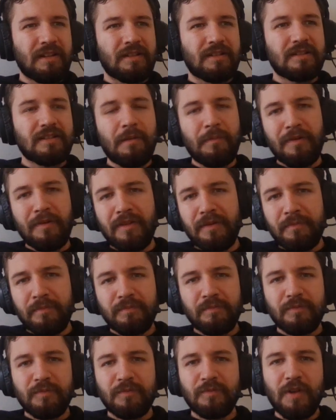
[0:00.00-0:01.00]
some of
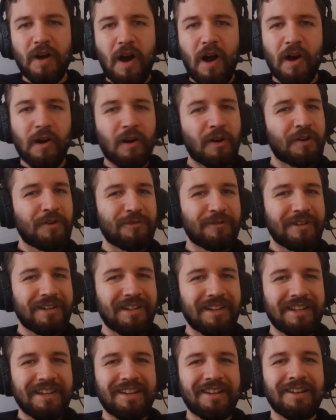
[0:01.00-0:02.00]
them aren't
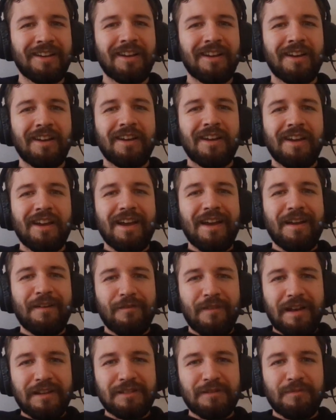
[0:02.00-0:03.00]
really
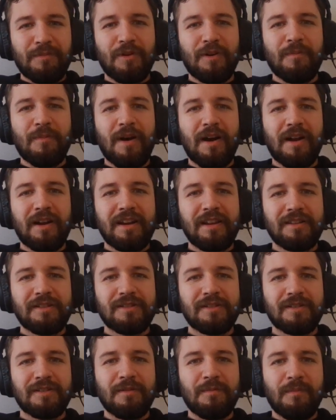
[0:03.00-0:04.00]
investable
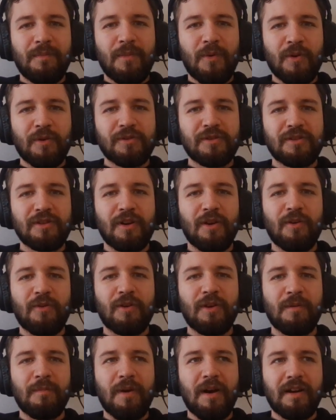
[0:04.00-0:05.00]
commodities, more so
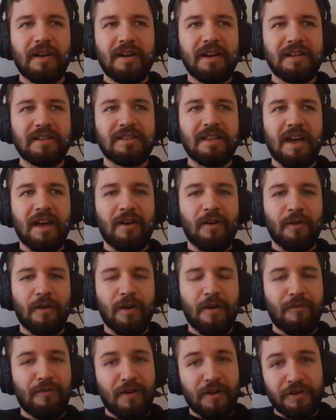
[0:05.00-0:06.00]
commodities that
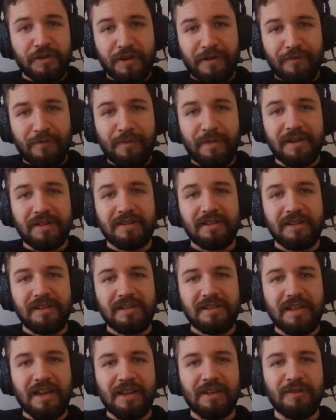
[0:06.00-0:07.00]
are a function of a
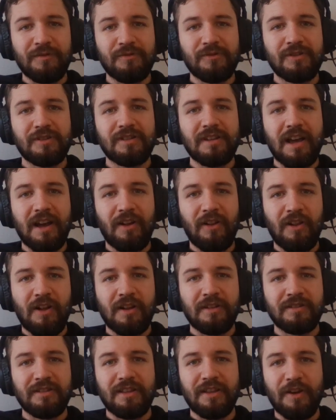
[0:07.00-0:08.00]
business that you sell
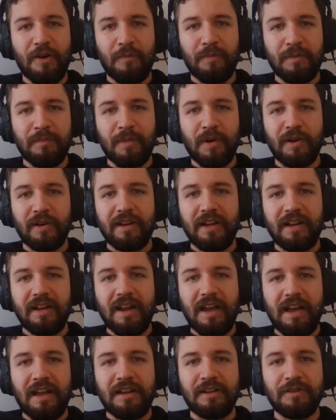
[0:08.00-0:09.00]
onto the open market
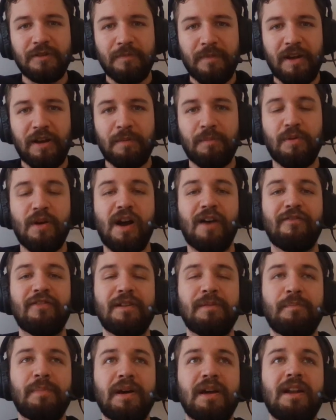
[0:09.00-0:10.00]
and you make a
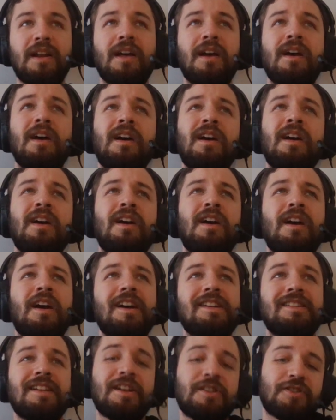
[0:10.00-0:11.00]
profit. But
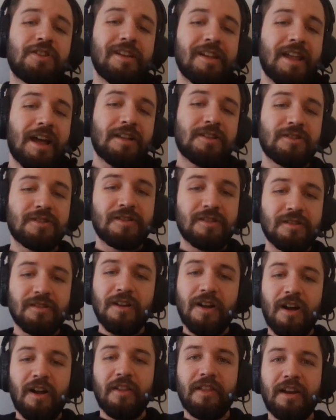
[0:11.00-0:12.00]
essentially, that's
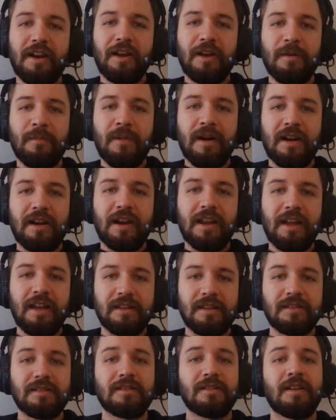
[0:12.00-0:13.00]
all that a commodity
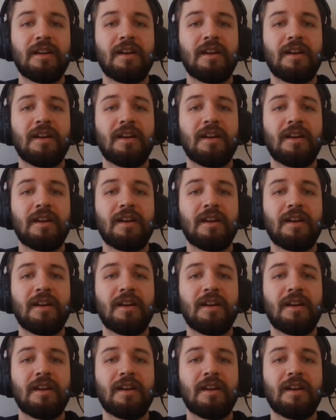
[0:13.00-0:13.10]
is.